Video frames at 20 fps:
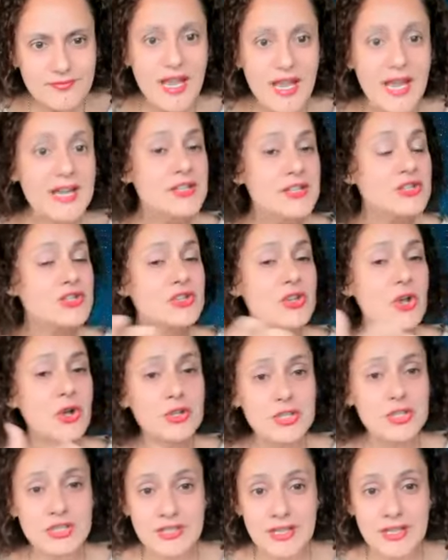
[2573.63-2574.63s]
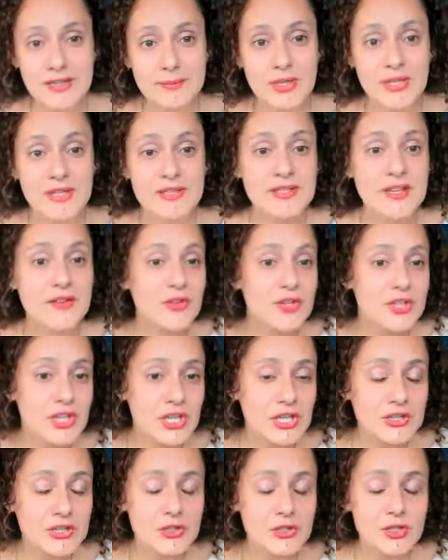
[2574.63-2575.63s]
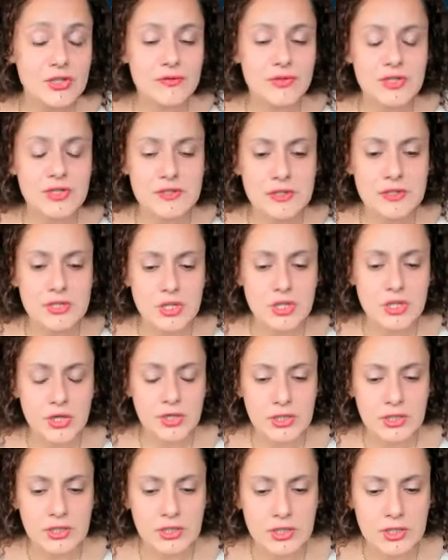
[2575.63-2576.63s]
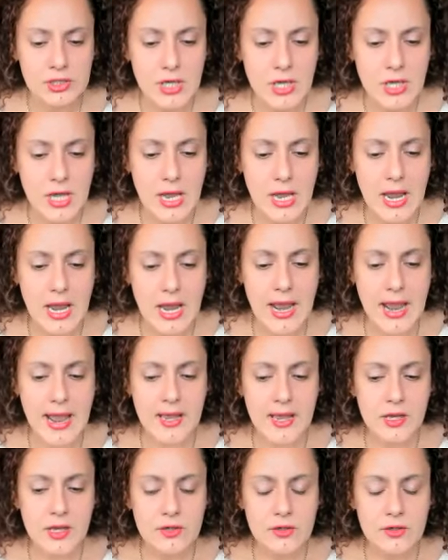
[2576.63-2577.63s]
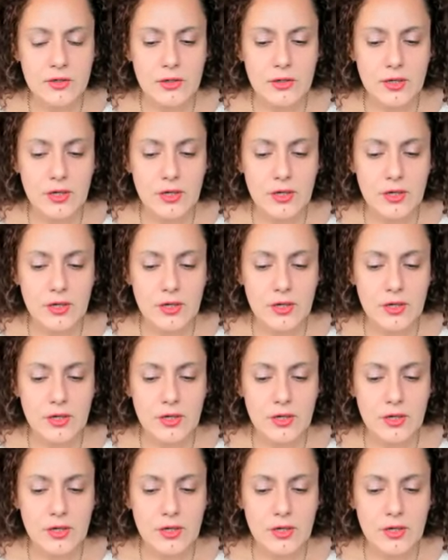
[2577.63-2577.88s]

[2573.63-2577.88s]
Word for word: and circular because everything in the universe is circular and